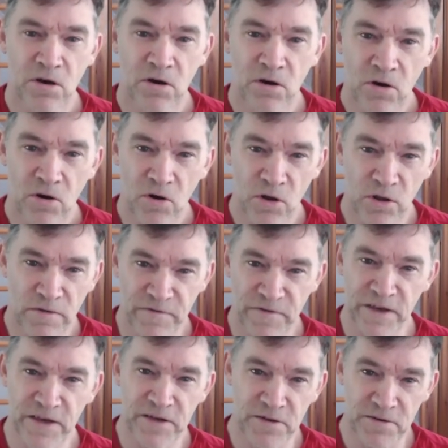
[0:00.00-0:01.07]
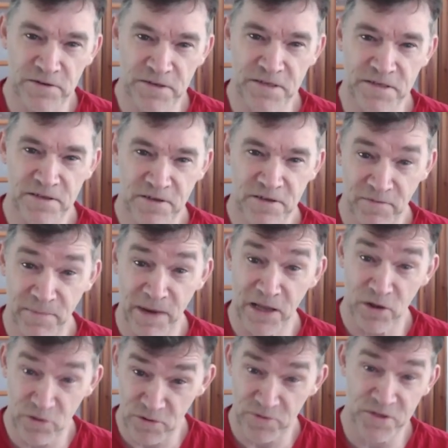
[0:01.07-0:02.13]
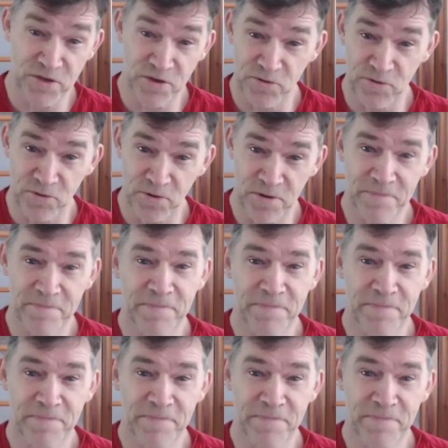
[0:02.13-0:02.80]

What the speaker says: or the fields of my local school